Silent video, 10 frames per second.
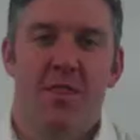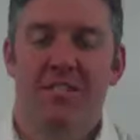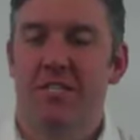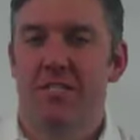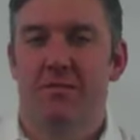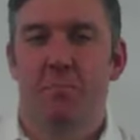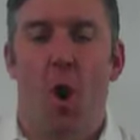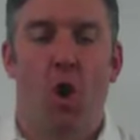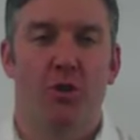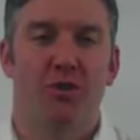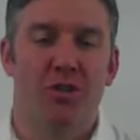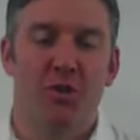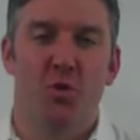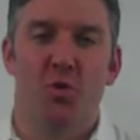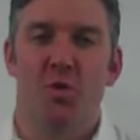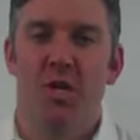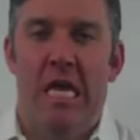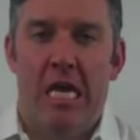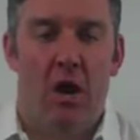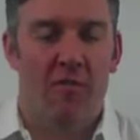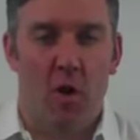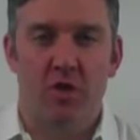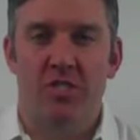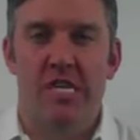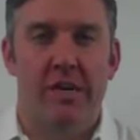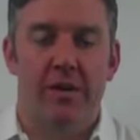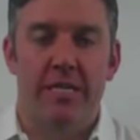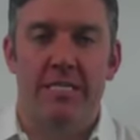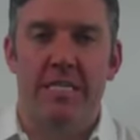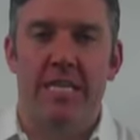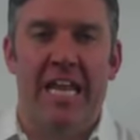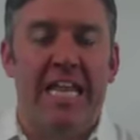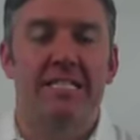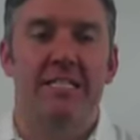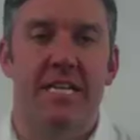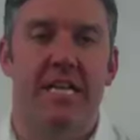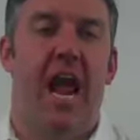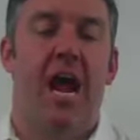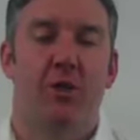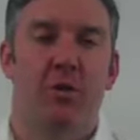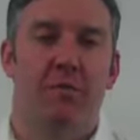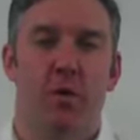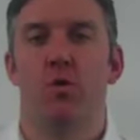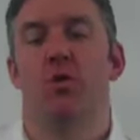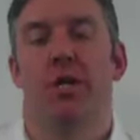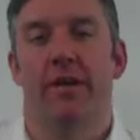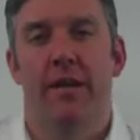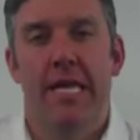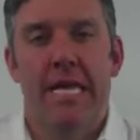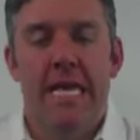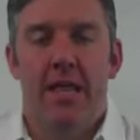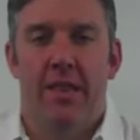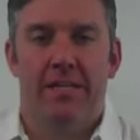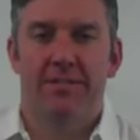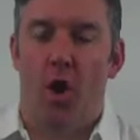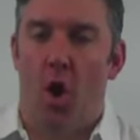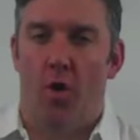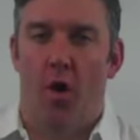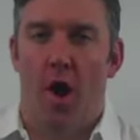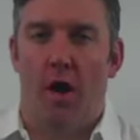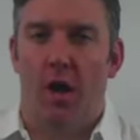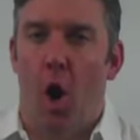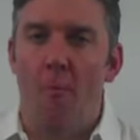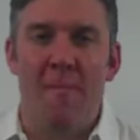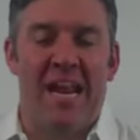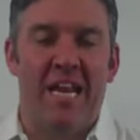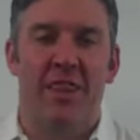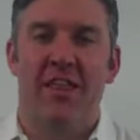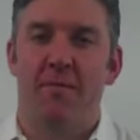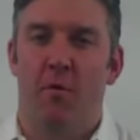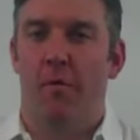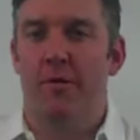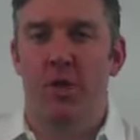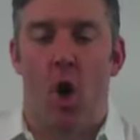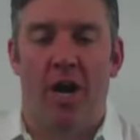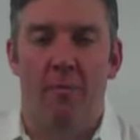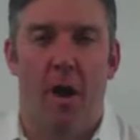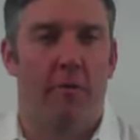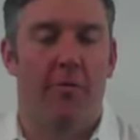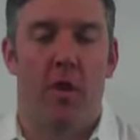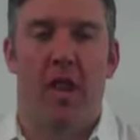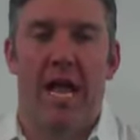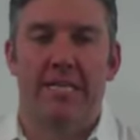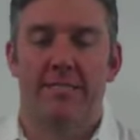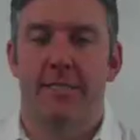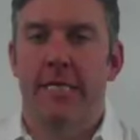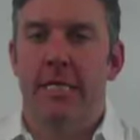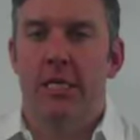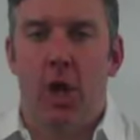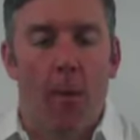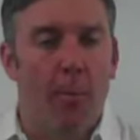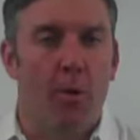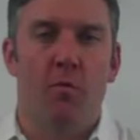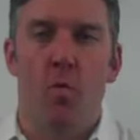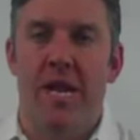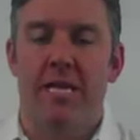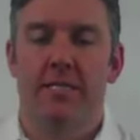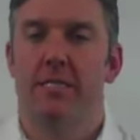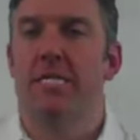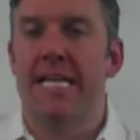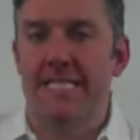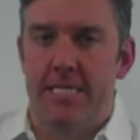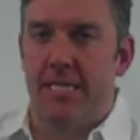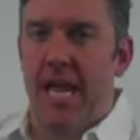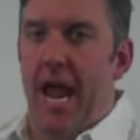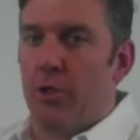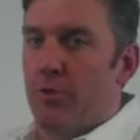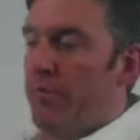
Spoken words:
This is part 2 of our series in instant cash infusion. That's our main theme that we've been talking about for the last couple of weeks is instant cash